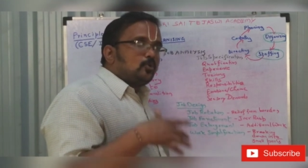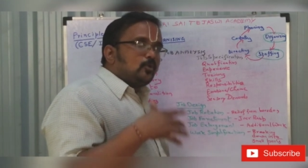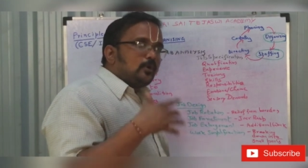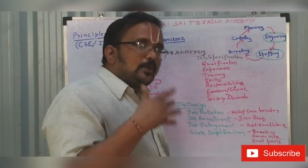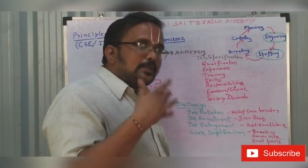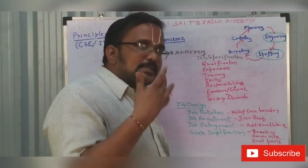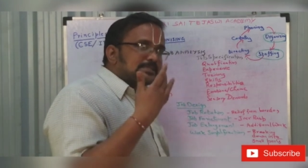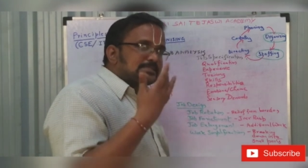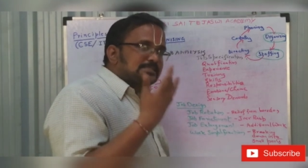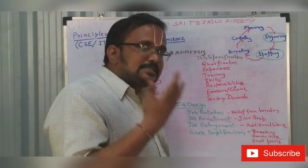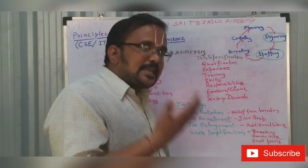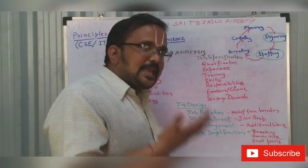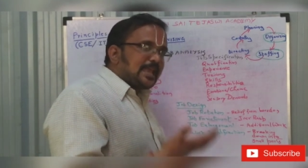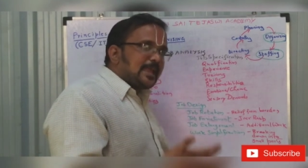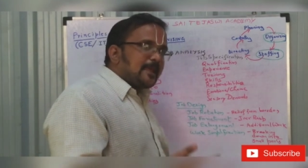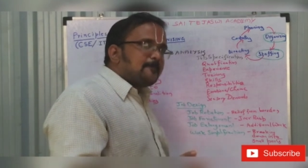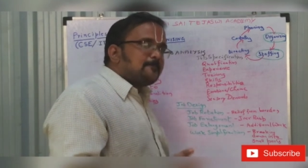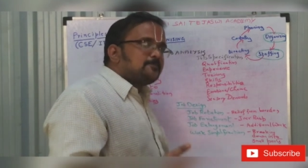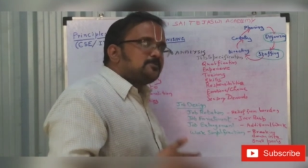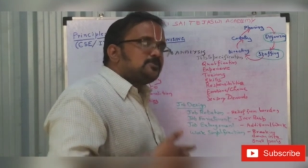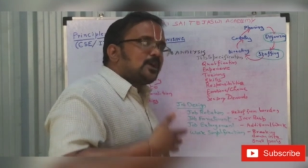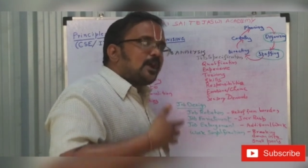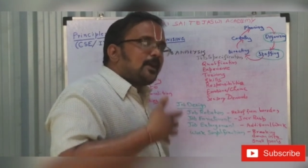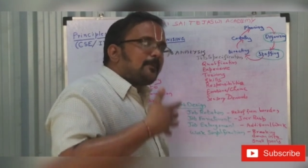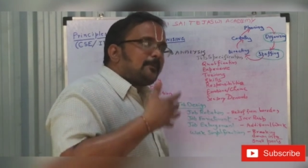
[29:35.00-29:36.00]
You are doing the
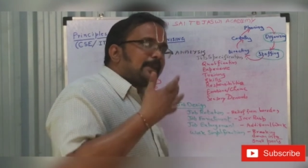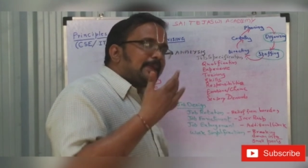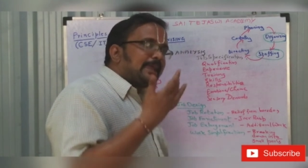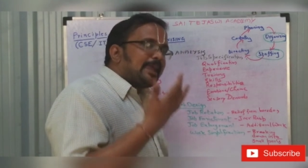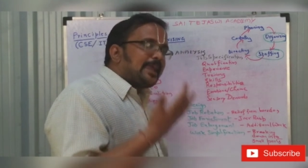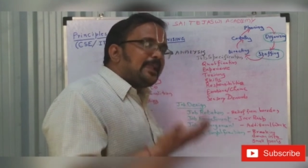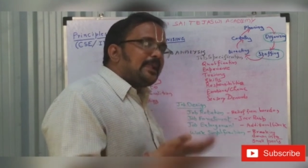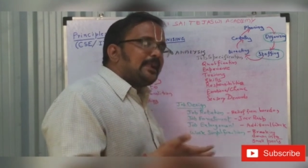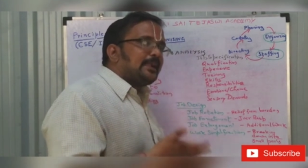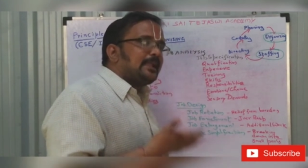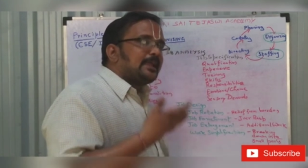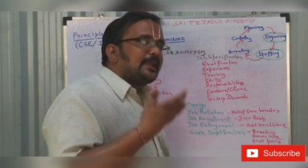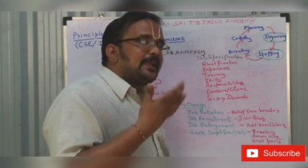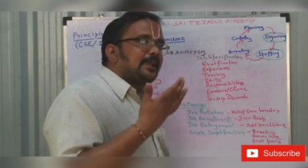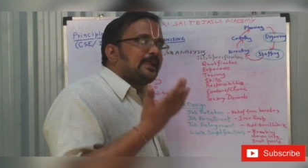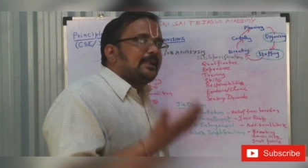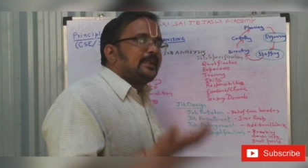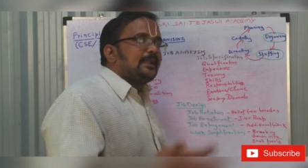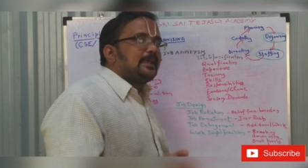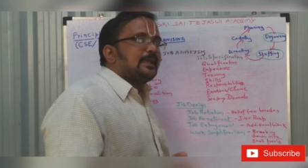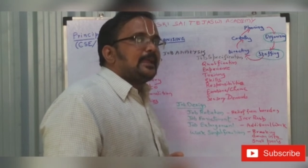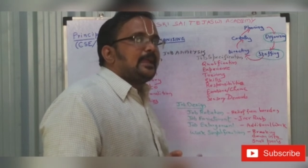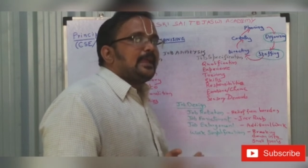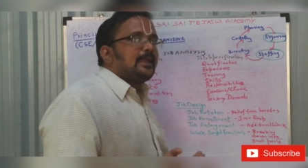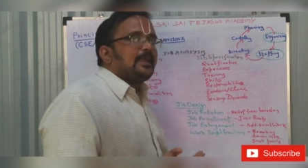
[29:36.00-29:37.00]
same job again and
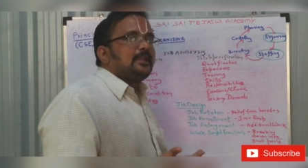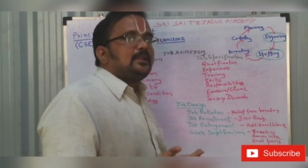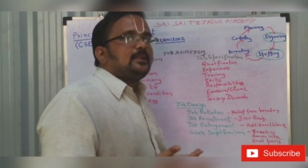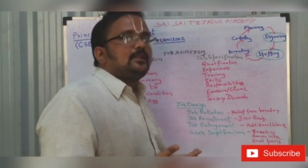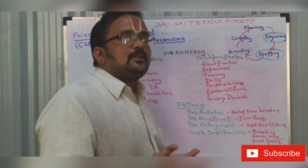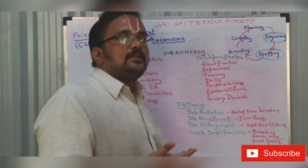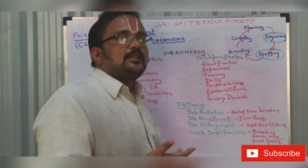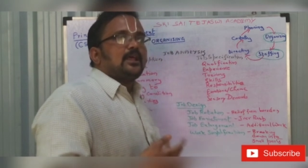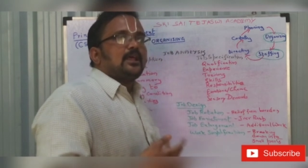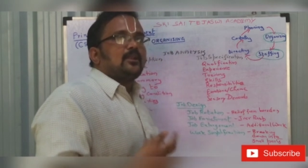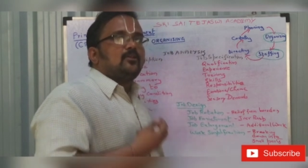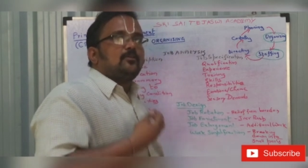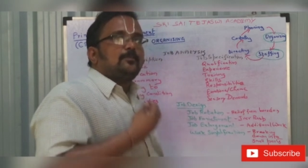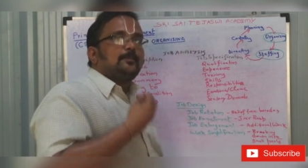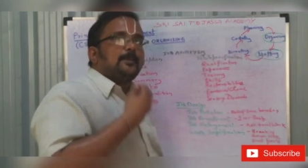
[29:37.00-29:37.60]
again and again.